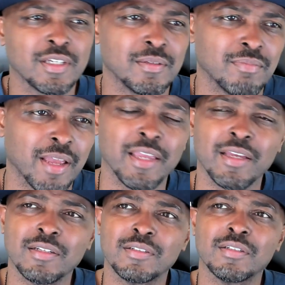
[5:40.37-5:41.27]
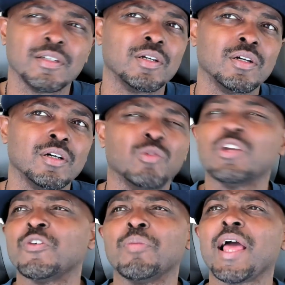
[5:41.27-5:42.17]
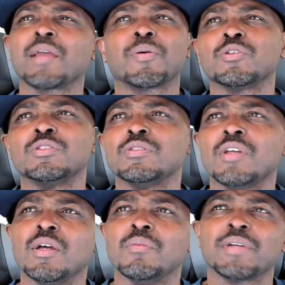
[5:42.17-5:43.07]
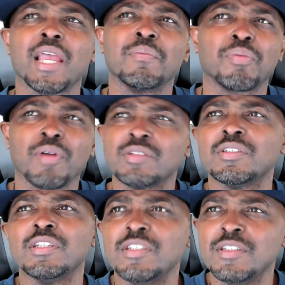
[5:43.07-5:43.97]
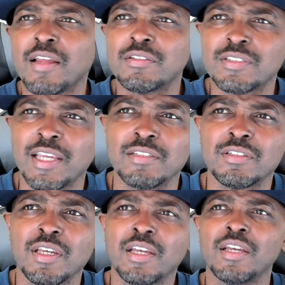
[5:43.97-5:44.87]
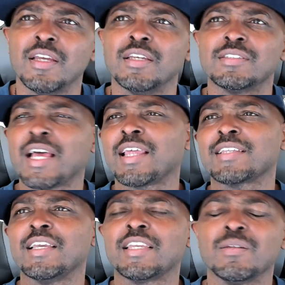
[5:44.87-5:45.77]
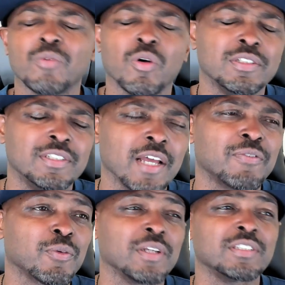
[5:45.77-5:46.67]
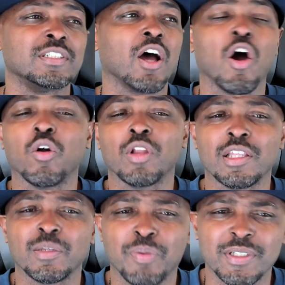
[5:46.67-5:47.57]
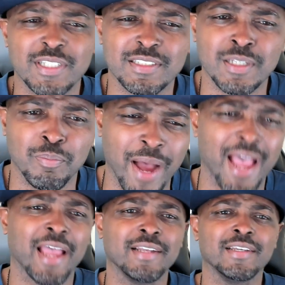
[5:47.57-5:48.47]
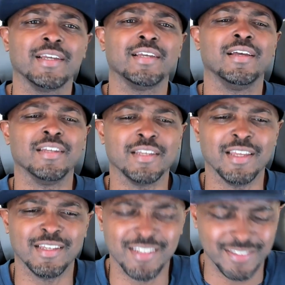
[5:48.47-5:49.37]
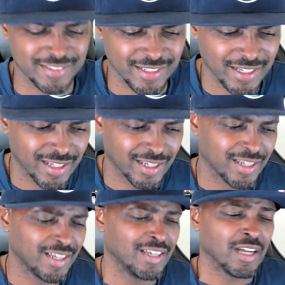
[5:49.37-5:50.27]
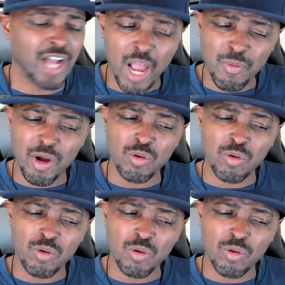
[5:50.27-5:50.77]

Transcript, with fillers: man, what if a black person became president of the United States? It's not like they'll get more death threats than all the other presidents combined. We're gonna